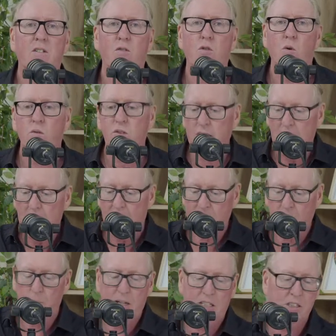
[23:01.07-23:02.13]
of course, as
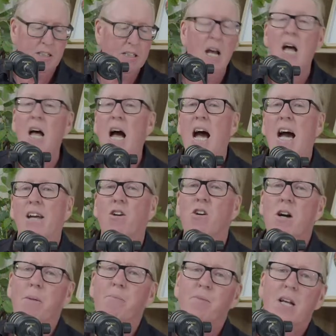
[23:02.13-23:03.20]
I mentioned,
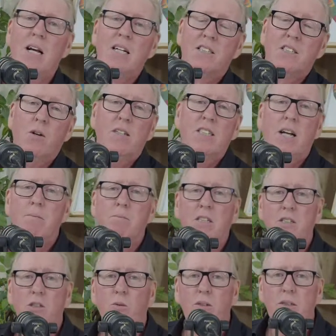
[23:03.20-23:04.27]
AI. So I jumped
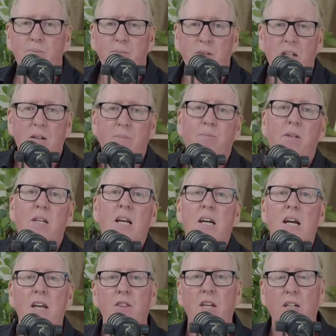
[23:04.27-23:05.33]
into it,
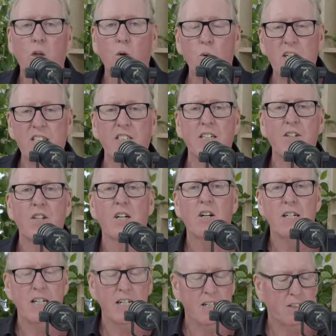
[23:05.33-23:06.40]
and the question that I
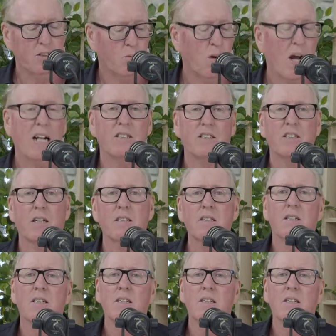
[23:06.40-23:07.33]
needed to answer,